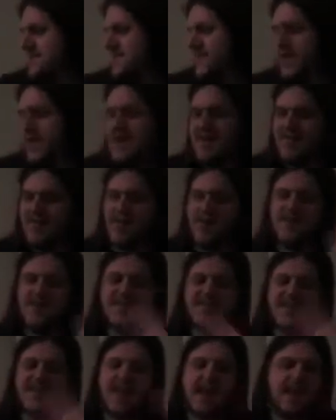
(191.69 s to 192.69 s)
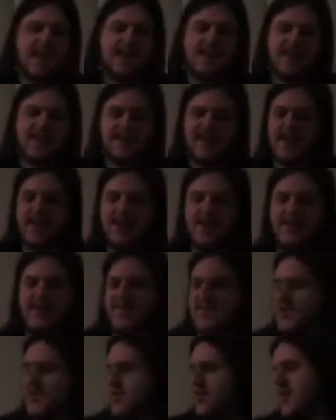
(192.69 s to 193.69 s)
Whatever. You see the idea. I don't have
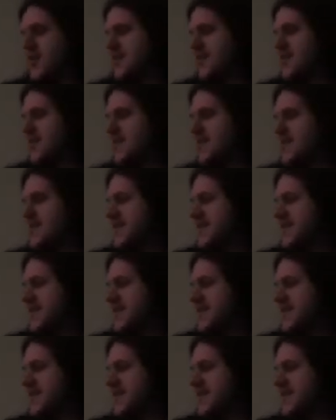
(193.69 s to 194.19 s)
to look good.